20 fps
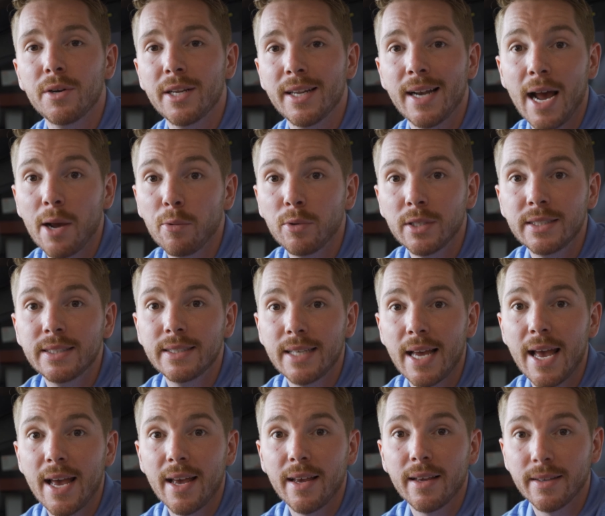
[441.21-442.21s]
And I would
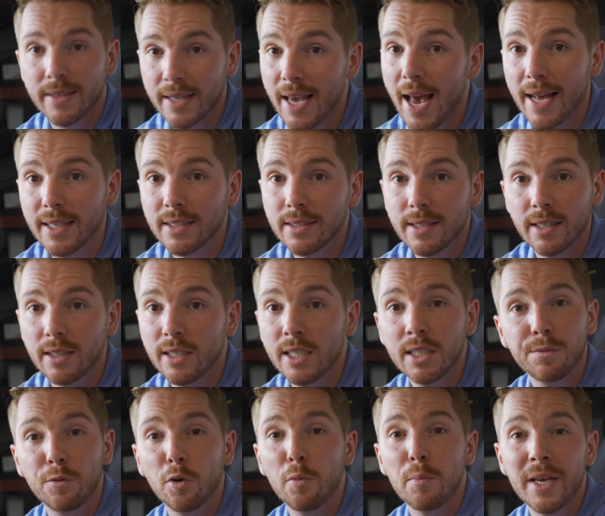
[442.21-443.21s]
say yes, at
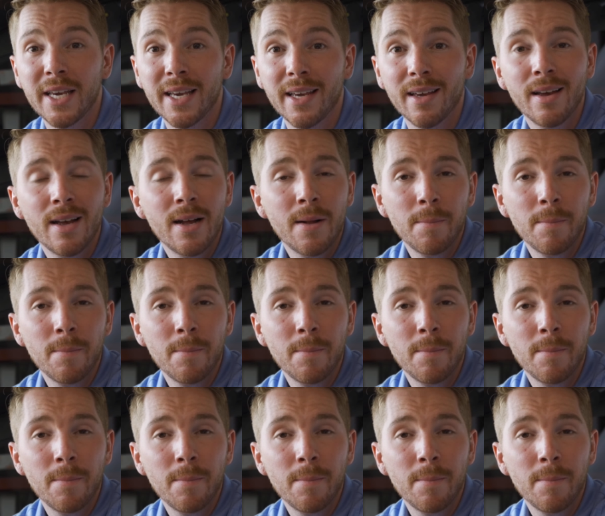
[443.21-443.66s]
least for me.